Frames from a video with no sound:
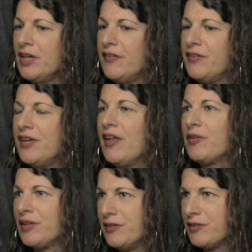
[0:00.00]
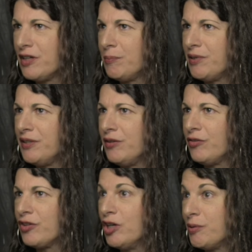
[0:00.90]
In the Netherlands a couple of
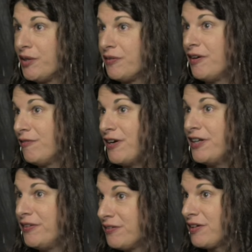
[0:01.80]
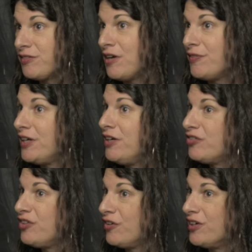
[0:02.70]
years ago, because they're fighting the sex trafficking
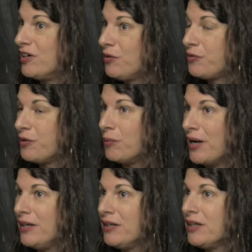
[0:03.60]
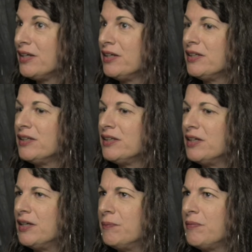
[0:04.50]
hysteria also, right,
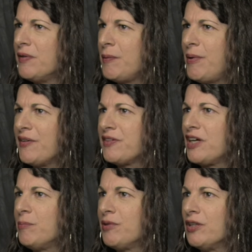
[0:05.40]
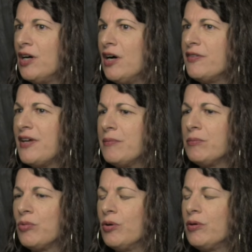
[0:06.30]
they passed a couple of laws
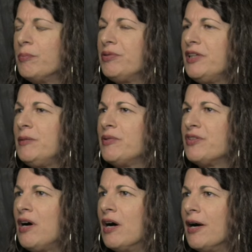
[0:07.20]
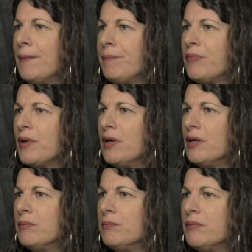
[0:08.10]
that were completely bizarre.
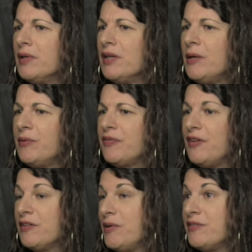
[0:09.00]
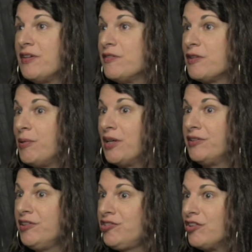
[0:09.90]
It was things that made sense to
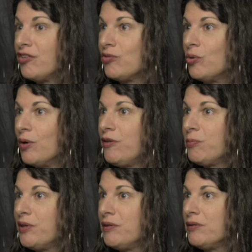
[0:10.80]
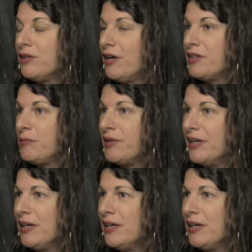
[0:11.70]
politicians, of course, but not to anybody